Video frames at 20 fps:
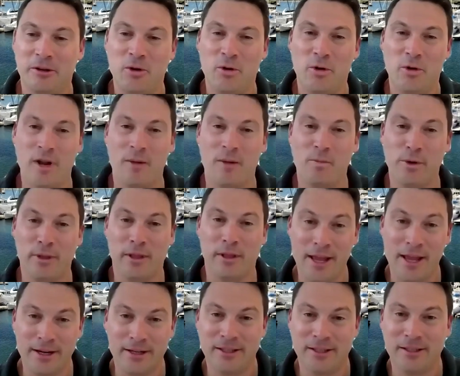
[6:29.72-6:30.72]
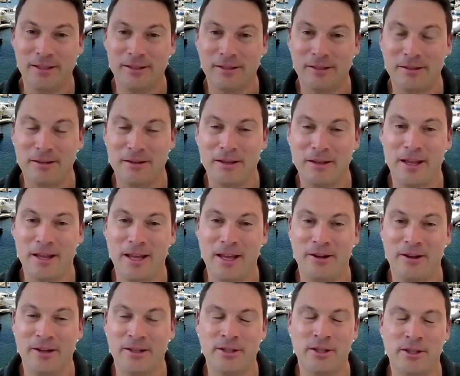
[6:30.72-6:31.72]
caught up with Lex, and
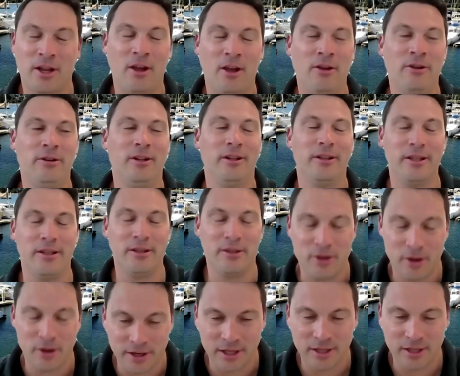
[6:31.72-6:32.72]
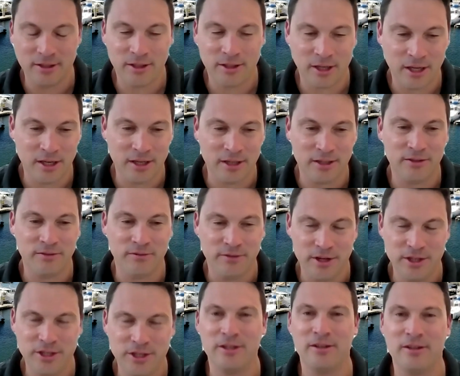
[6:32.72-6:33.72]
I totally got into his
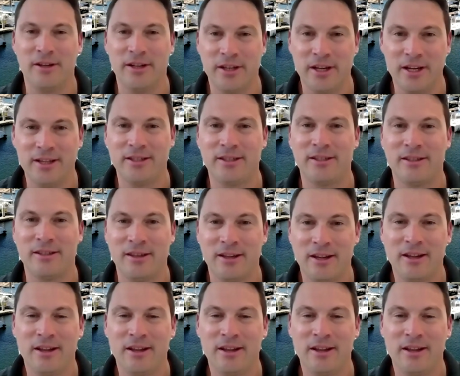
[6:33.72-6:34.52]
vision, I guess.